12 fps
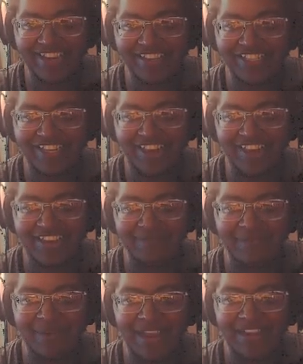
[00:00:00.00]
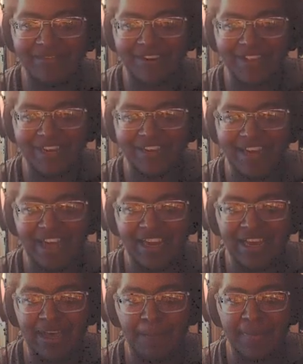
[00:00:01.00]
A giant bendy one in a, in
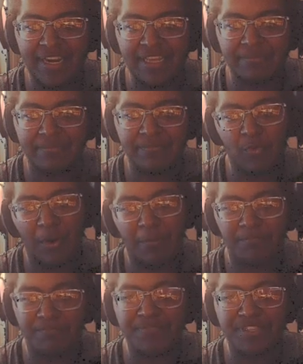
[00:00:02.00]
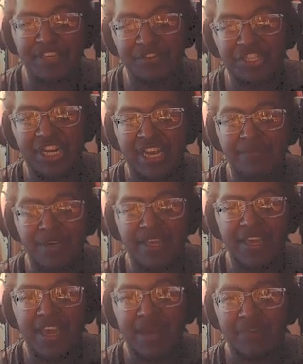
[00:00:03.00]
a medium, well, still giant, but I'm
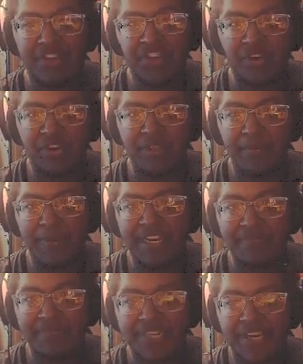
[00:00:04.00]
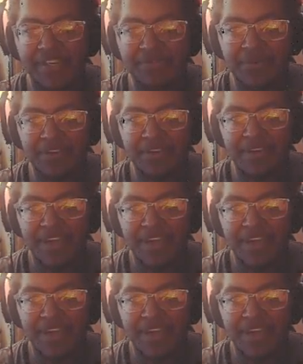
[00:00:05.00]
gonna call it the medium sized one.